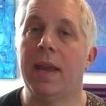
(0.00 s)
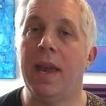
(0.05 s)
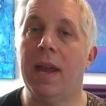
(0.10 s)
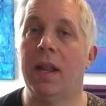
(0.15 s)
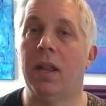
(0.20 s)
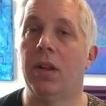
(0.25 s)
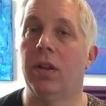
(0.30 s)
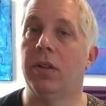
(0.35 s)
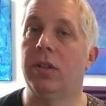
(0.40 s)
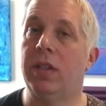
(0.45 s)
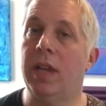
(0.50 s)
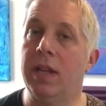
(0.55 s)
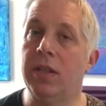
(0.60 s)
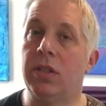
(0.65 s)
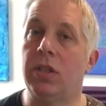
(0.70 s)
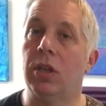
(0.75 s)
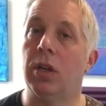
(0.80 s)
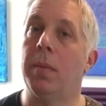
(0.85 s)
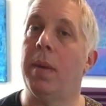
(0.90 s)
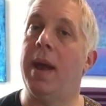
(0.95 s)
Get a little
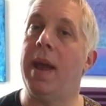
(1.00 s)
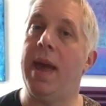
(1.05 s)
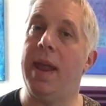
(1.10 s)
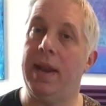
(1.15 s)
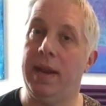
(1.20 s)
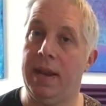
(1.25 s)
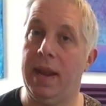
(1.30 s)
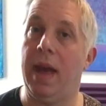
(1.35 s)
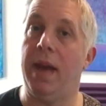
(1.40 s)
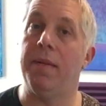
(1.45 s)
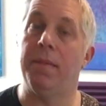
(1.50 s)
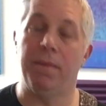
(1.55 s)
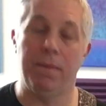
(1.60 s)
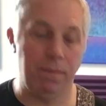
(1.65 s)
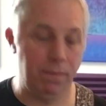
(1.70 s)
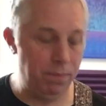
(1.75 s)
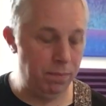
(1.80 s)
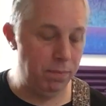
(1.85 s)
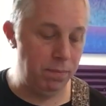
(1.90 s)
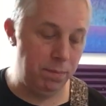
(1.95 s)
denser by adding that
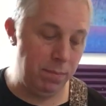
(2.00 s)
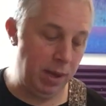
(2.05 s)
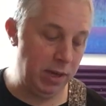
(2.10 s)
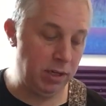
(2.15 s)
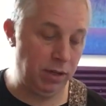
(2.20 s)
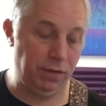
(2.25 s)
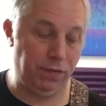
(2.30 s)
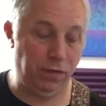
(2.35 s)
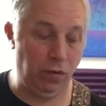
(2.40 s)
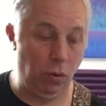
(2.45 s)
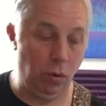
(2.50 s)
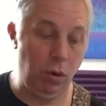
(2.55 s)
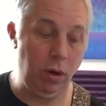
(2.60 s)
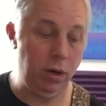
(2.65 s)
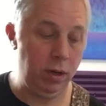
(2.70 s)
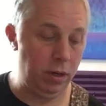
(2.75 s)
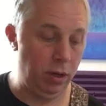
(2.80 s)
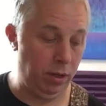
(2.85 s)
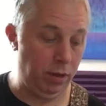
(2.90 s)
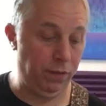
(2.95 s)
major
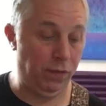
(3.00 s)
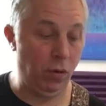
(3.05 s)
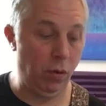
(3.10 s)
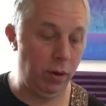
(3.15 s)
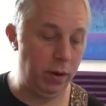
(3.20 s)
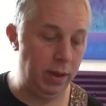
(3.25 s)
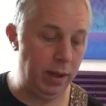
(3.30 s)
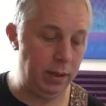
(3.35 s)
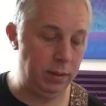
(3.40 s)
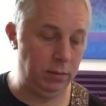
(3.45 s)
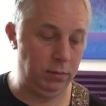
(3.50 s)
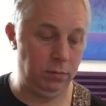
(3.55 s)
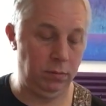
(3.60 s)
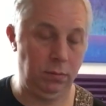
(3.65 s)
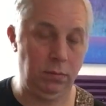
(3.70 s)
4, the 4 in there.